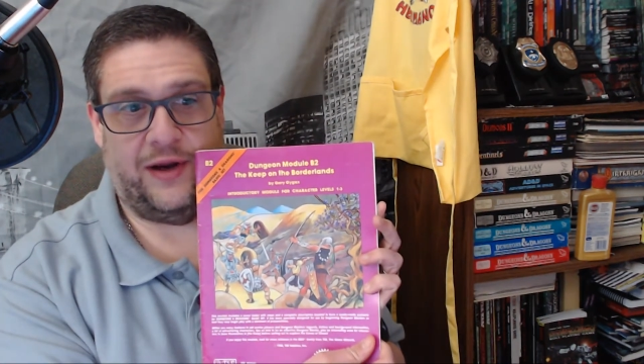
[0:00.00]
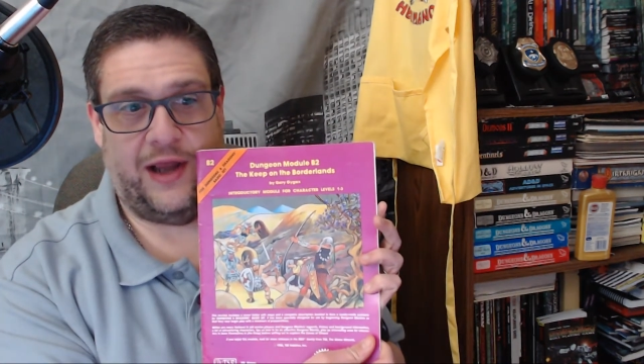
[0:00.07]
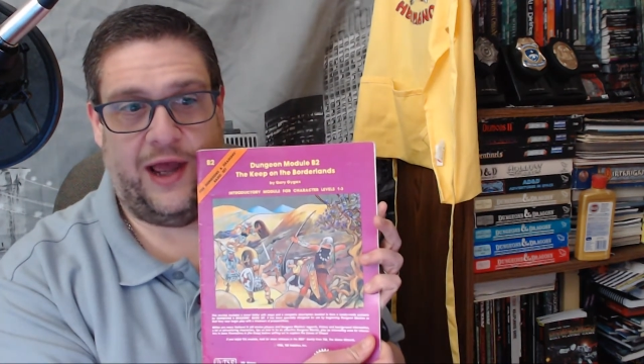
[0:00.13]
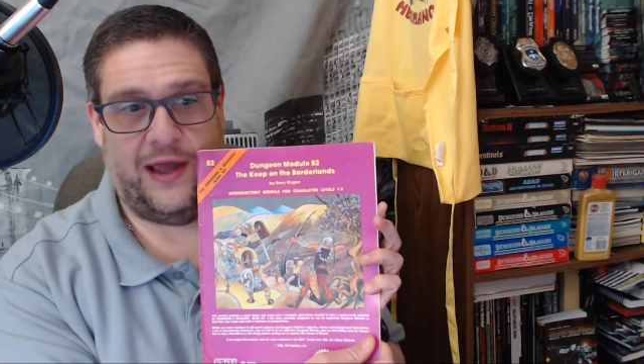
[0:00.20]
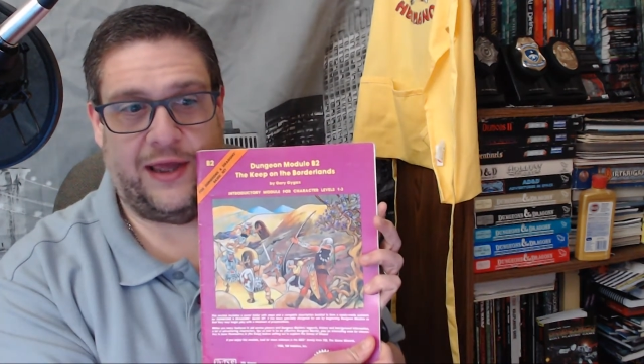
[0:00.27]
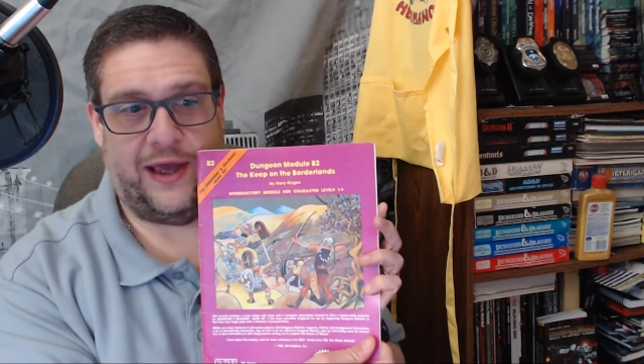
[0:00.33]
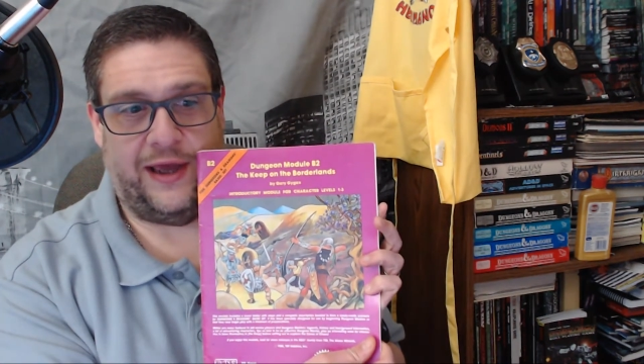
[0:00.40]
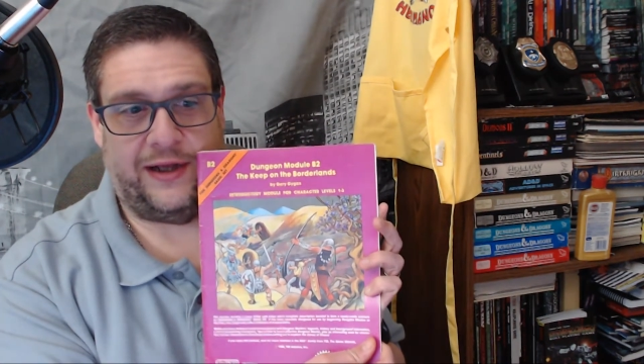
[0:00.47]

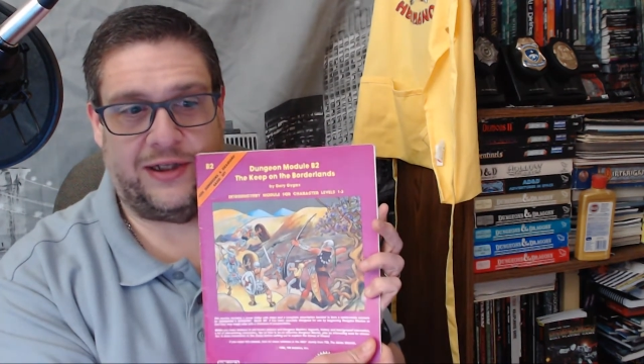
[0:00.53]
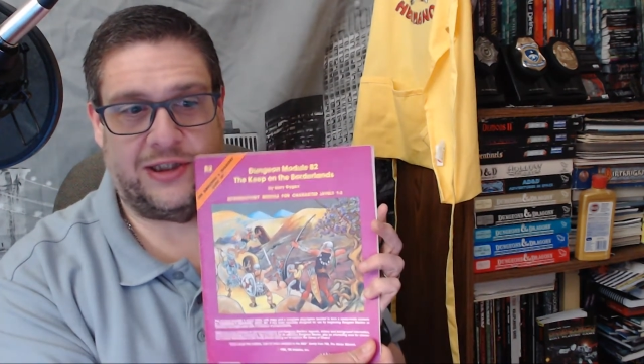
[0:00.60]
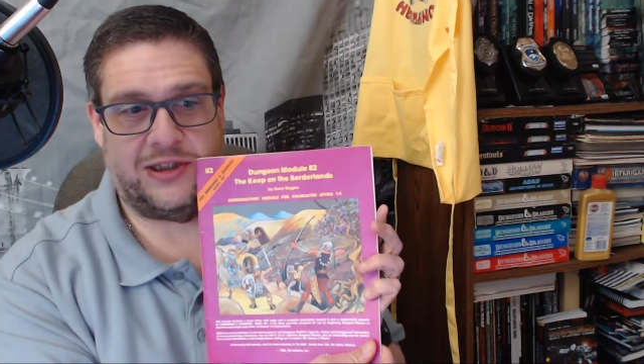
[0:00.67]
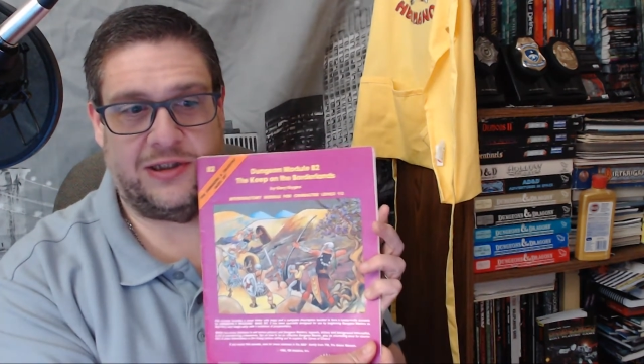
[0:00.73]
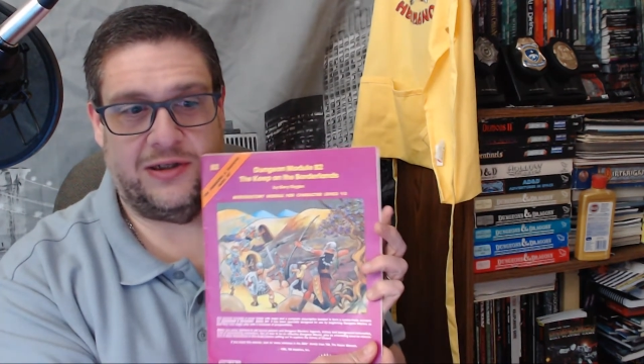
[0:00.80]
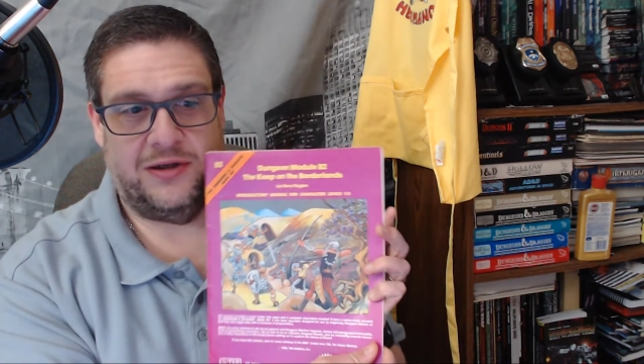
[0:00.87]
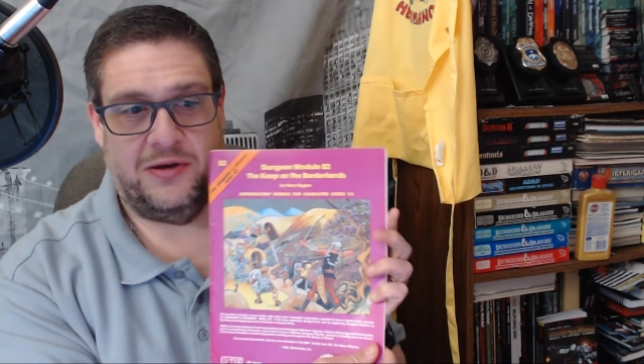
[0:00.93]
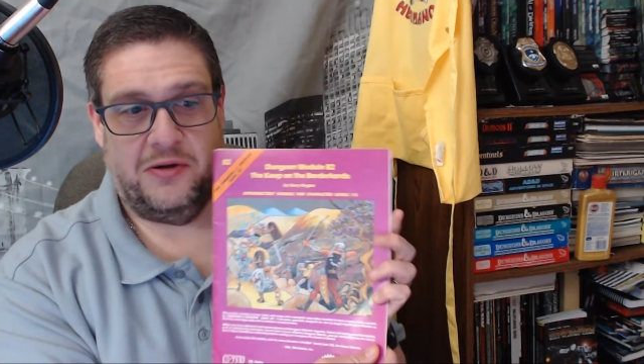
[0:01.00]

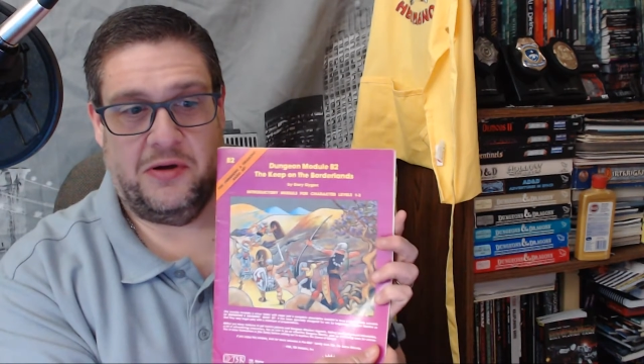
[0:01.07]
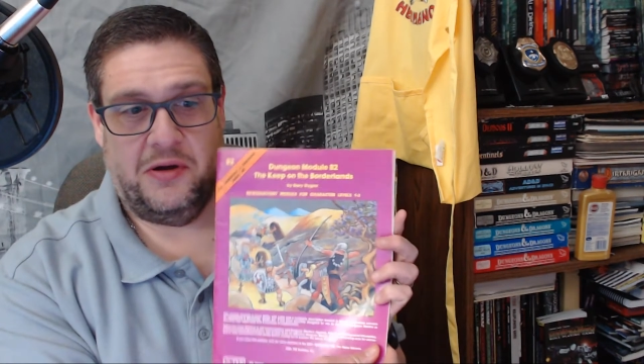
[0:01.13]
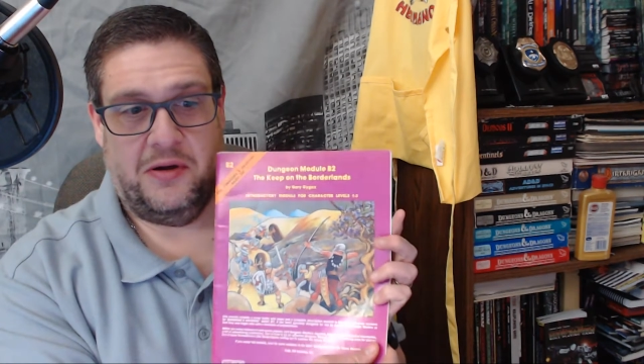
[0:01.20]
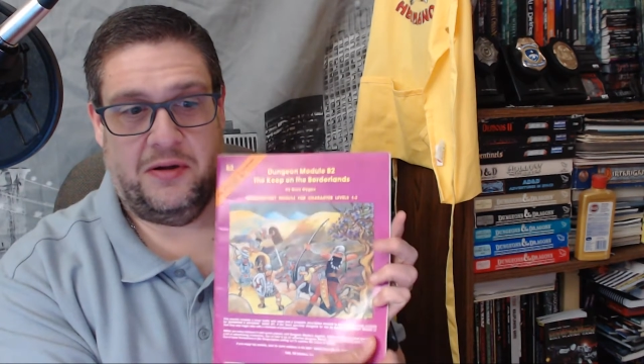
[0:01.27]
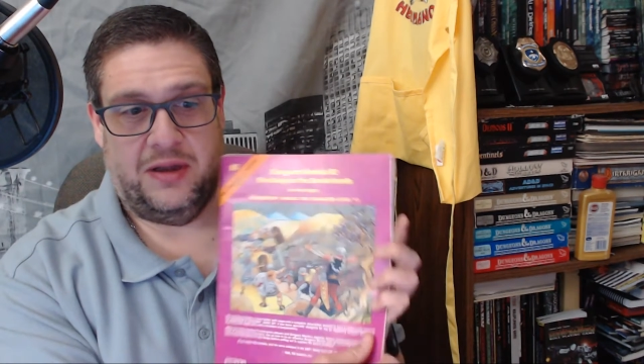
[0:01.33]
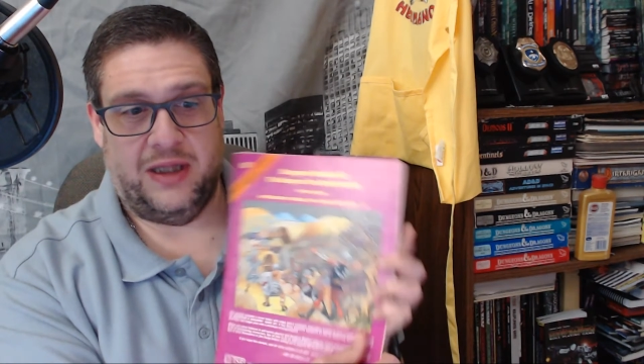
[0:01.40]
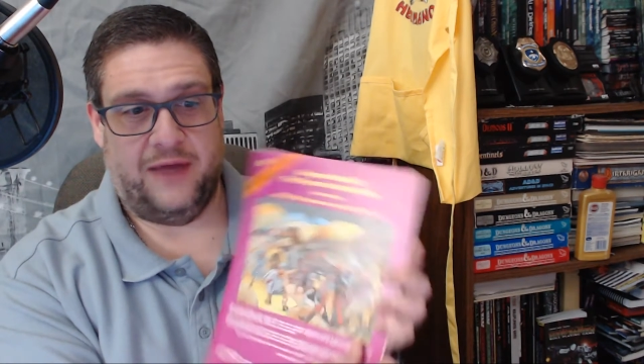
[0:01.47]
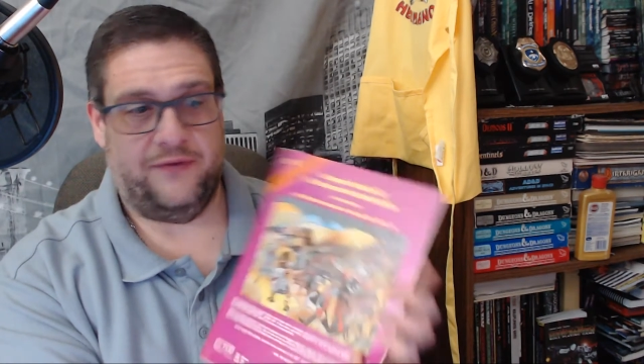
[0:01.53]
Gygax.
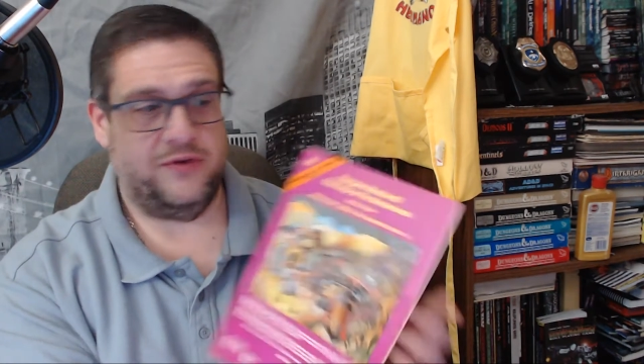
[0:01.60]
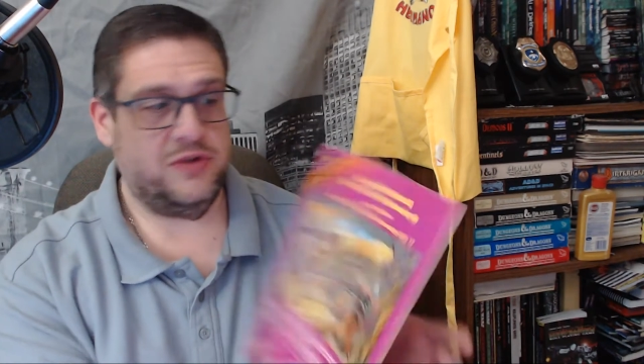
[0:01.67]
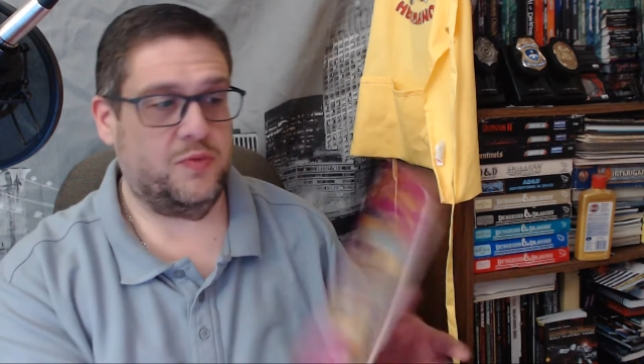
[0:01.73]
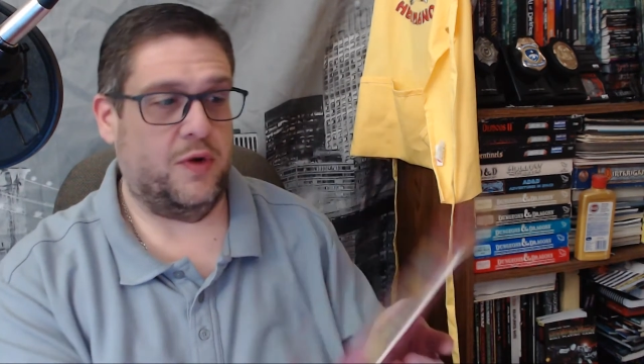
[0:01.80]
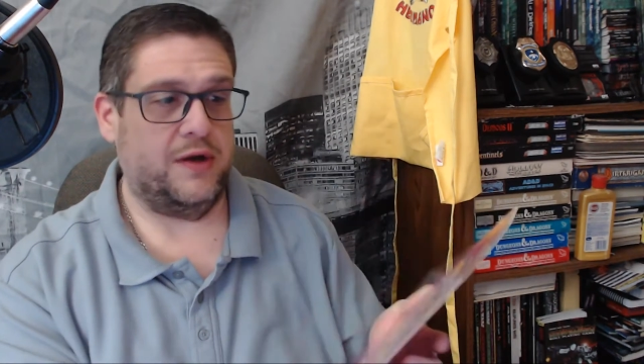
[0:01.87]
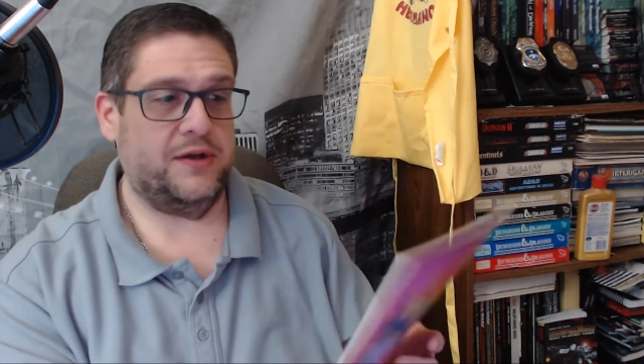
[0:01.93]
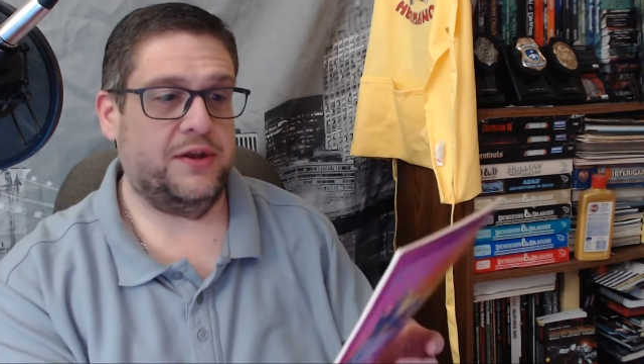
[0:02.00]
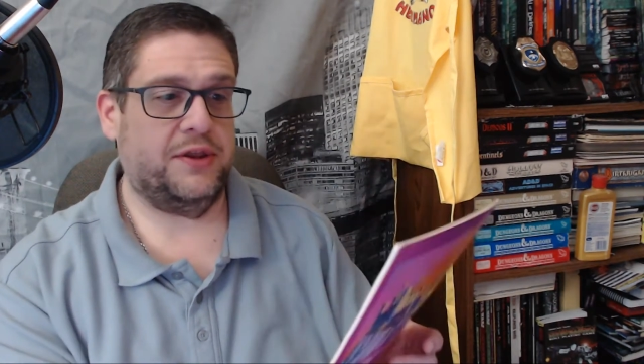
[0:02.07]
Levels
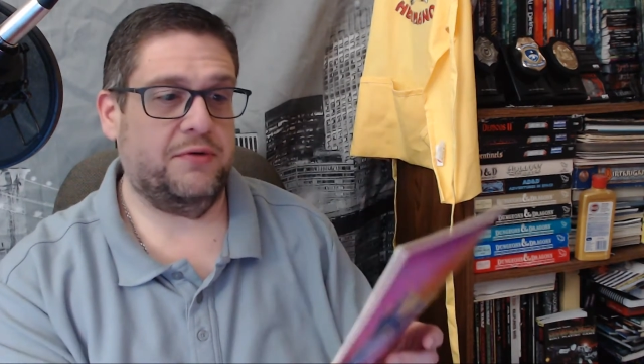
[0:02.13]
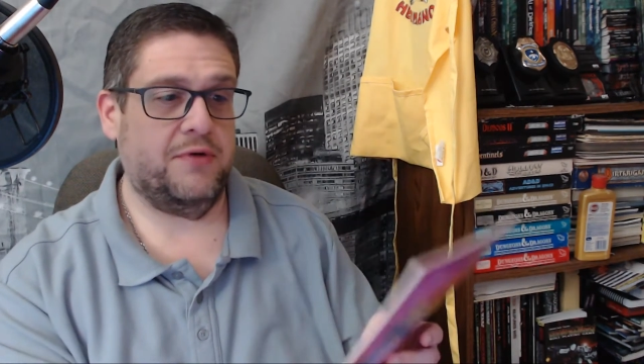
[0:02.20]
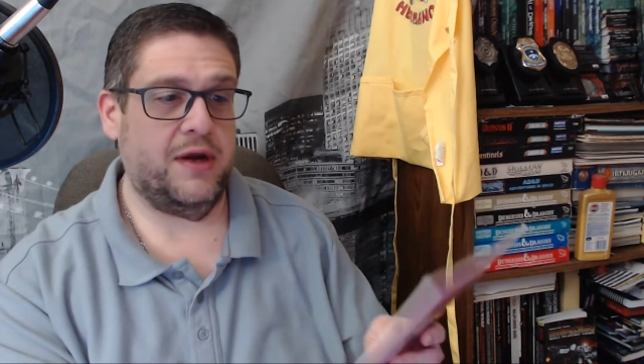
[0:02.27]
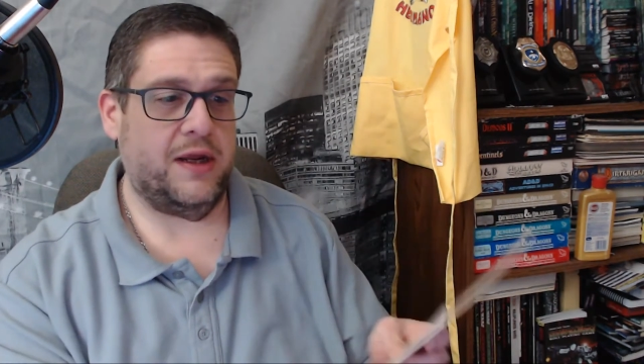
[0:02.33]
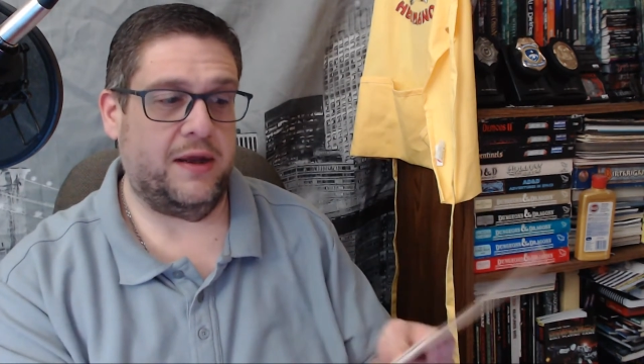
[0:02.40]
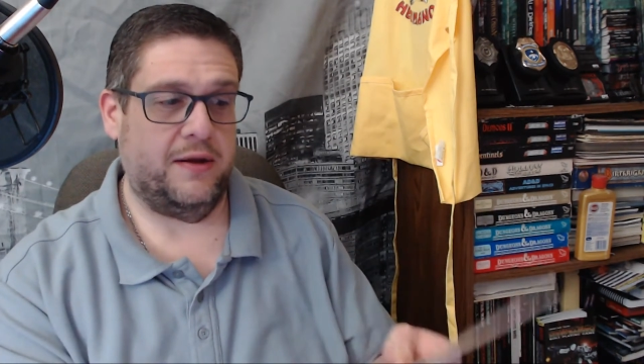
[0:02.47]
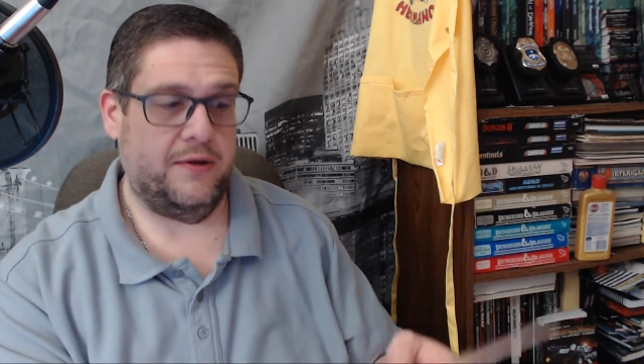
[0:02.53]
1 to 3.